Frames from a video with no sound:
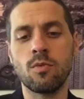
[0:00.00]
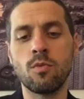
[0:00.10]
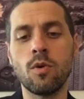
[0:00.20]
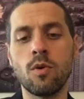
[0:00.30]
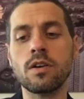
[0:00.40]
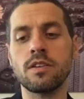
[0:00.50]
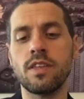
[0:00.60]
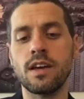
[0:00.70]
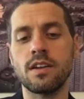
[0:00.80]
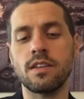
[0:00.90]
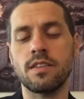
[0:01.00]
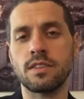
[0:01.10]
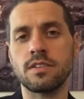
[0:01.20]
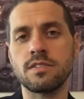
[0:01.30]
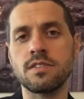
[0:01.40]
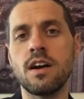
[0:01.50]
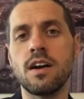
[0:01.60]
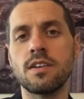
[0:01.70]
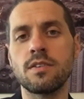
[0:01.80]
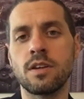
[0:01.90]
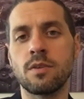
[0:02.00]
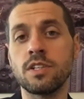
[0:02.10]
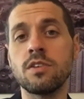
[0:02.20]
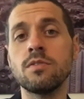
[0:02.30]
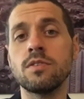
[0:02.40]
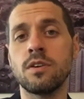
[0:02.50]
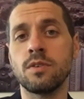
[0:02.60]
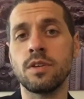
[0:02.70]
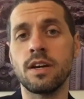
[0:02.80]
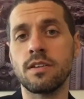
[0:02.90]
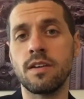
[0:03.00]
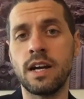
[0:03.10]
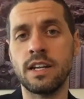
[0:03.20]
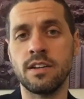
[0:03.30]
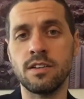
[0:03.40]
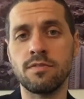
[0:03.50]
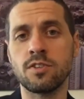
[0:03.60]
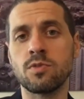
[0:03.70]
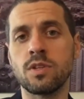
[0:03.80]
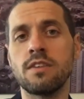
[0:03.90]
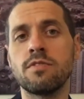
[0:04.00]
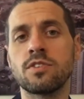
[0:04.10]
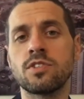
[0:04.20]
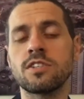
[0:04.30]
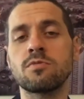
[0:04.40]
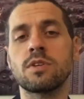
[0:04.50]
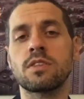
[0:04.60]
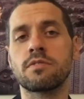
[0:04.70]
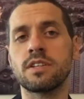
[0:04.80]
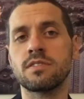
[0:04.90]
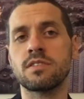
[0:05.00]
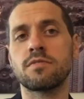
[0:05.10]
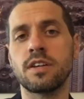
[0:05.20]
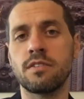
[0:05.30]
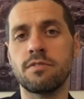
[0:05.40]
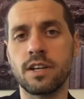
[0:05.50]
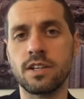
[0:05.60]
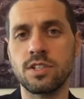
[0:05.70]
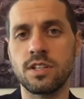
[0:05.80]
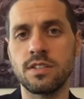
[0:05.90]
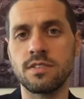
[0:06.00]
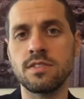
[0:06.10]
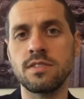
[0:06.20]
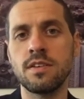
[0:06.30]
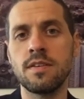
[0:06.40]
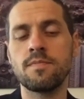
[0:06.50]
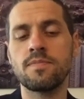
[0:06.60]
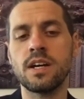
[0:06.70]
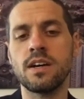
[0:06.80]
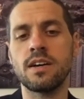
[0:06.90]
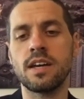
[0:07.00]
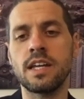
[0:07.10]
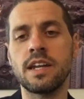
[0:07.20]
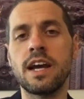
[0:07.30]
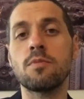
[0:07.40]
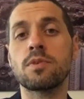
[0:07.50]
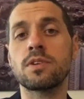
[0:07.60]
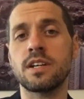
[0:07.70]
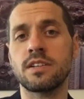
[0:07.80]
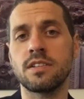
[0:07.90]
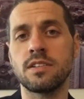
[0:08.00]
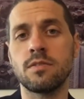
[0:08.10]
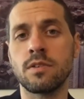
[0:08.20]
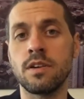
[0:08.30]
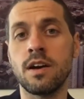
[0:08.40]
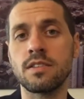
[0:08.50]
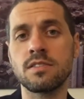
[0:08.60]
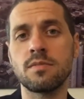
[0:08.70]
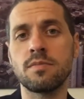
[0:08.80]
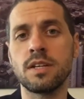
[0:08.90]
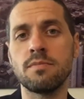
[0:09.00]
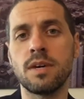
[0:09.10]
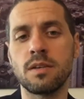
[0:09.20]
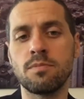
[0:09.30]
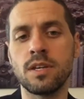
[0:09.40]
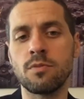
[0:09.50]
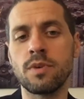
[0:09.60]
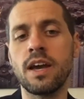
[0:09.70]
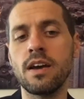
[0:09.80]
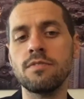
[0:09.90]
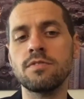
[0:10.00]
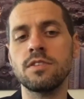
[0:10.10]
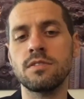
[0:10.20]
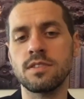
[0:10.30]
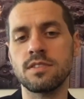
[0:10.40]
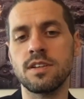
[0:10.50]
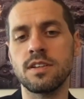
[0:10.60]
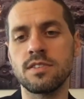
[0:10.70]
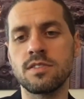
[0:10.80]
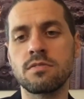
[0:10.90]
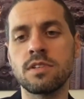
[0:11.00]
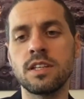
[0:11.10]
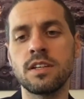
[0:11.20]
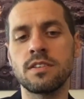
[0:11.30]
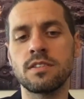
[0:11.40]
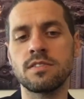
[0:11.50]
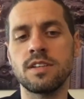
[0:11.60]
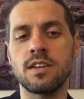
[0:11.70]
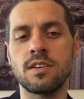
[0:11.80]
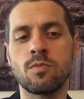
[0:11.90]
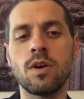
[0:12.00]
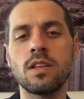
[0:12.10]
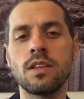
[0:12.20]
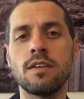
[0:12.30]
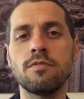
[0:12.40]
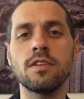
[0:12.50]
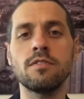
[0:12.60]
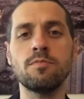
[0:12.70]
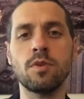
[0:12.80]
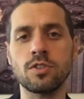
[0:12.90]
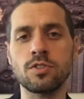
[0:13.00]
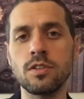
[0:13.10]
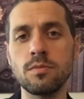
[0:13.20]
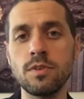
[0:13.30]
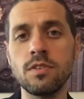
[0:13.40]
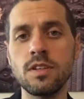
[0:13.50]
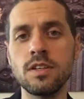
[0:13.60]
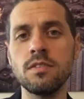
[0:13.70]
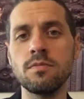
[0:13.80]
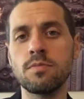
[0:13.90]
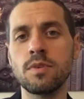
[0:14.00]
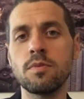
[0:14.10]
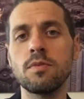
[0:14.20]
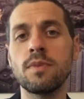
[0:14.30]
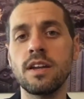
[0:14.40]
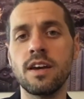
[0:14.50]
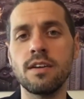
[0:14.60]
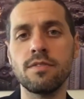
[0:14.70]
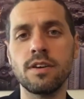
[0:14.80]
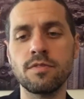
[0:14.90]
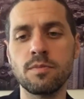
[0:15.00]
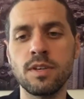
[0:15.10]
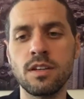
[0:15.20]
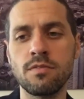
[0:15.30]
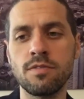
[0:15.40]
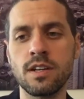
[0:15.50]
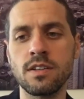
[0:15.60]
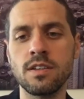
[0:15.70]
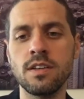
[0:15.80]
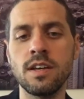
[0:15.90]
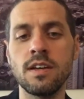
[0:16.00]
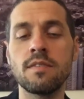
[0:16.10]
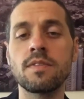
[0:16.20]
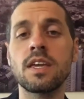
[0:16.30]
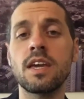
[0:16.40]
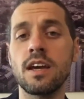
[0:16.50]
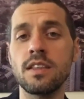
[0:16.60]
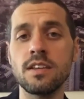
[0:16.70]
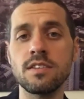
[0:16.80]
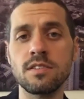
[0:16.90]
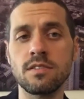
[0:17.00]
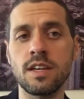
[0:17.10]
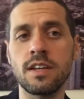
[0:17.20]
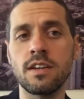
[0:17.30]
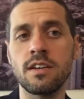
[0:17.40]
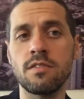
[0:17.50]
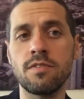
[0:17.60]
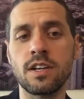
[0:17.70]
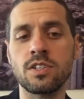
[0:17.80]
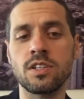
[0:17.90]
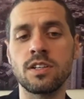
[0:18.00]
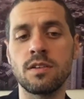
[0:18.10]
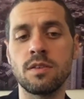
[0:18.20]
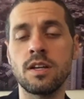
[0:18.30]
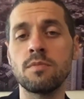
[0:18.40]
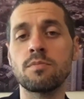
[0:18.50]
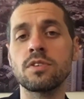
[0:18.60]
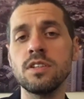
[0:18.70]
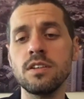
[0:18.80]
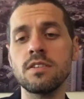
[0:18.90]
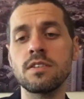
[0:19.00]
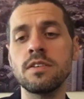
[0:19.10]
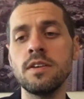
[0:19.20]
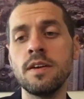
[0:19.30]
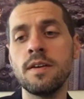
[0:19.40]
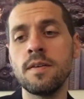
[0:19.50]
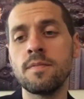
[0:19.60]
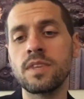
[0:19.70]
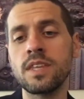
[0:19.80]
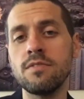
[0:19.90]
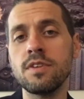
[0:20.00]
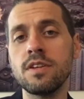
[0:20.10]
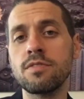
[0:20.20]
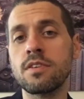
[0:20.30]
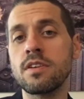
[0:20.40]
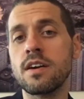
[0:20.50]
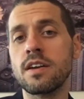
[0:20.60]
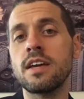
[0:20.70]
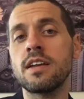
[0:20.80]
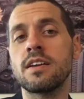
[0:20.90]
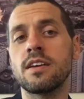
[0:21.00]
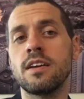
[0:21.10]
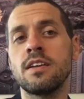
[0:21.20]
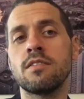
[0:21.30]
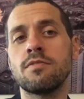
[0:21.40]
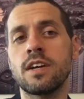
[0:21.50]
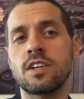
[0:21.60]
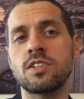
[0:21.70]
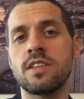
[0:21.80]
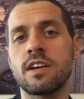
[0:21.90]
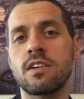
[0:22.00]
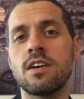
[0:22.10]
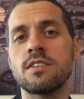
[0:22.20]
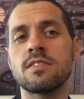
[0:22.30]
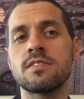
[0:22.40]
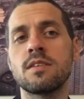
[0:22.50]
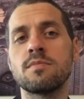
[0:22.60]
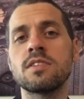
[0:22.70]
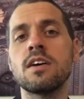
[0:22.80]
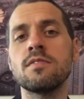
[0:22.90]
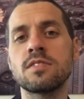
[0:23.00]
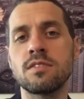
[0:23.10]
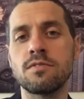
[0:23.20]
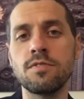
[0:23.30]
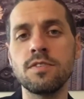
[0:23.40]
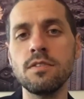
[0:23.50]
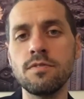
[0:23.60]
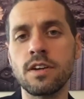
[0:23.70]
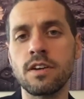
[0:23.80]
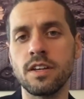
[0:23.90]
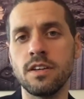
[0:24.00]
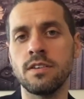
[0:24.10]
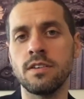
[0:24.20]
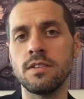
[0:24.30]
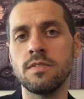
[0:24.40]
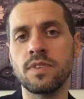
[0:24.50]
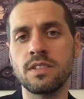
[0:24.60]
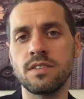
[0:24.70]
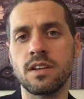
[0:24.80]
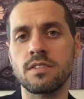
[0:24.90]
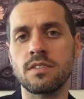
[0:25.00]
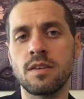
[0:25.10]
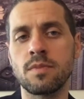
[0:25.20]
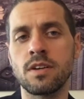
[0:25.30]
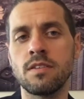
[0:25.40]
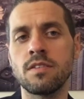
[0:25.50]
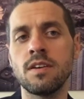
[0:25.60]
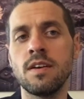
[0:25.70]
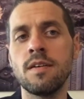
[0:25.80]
warn that that there's not that we don't know yet at an individual level just what the risk of reinfection is uh, and how protected or not somebody might be. We have to do the studies to really understand what level of partial immunity people might have after being infected. Can they still get an infection? And, and in particular, even if they're not getting an infection that causes themselves to feel very ill a second time around,